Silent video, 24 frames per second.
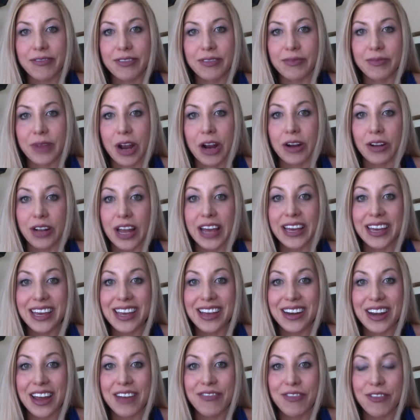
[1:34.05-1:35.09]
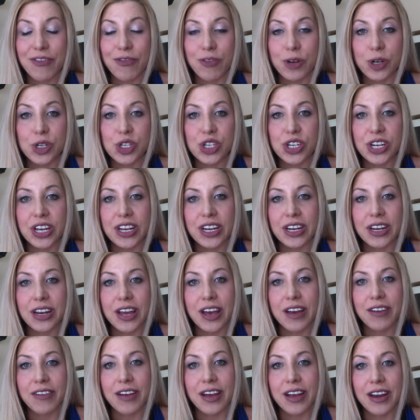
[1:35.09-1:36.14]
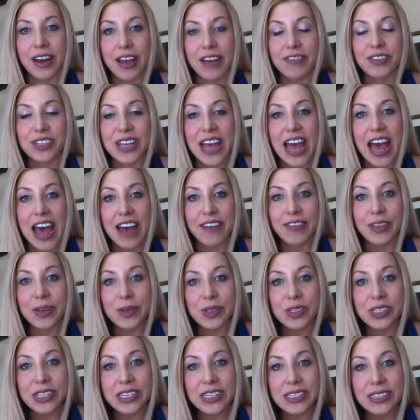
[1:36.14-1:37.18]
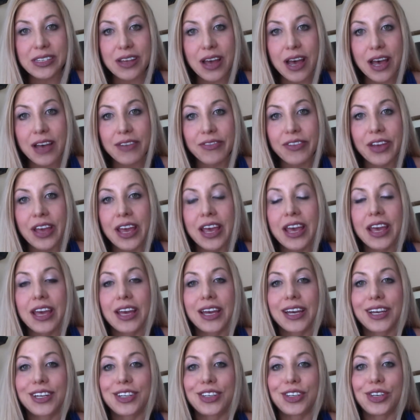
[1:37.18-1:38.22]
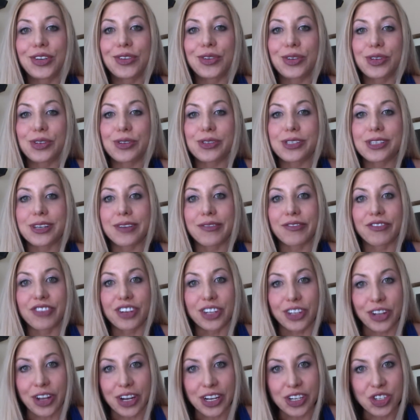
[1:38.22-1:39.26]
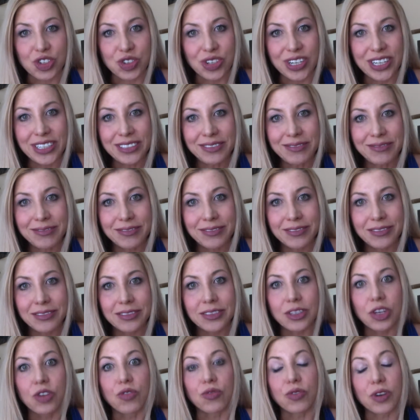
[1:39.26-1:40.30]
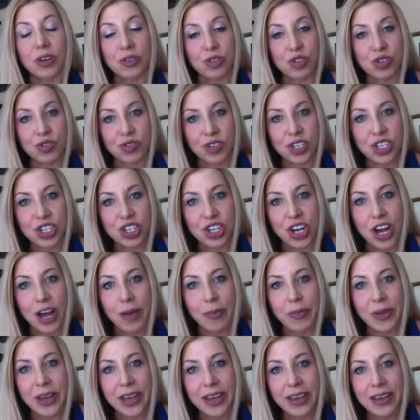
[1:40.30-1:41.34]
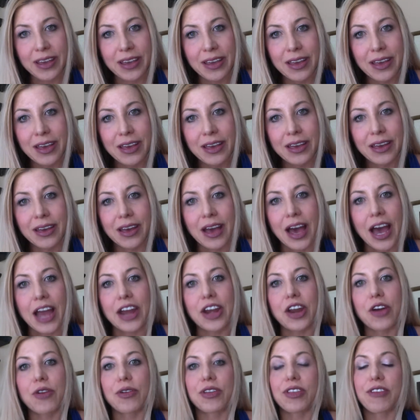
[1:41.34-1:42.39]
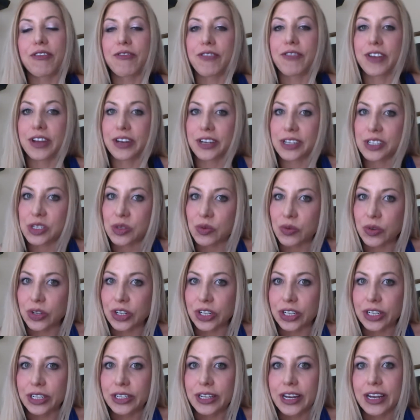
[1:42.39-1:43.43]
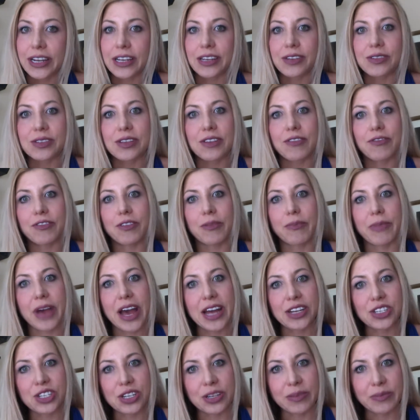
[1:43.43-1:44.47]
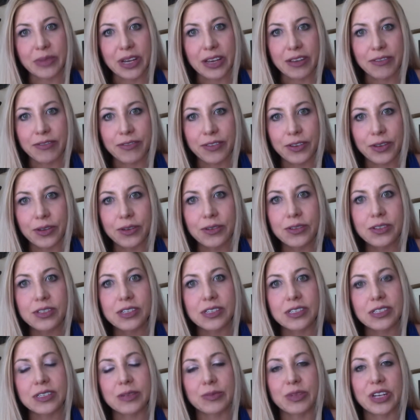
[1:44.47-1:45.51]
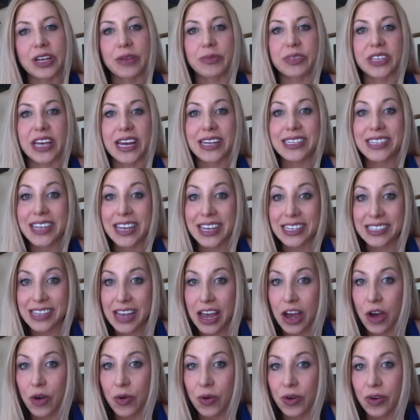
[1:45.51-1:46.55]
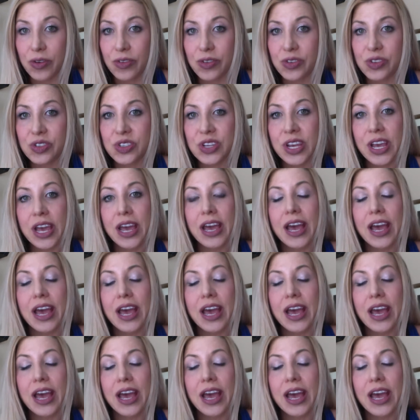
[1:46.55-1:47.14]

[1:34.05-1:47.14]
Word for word: are lucky enough and fortunate enough to have those days off, you use them for laundry, grocery shopping. I know in the fitness world, I use it for batching my food, so sometimes that takes hours.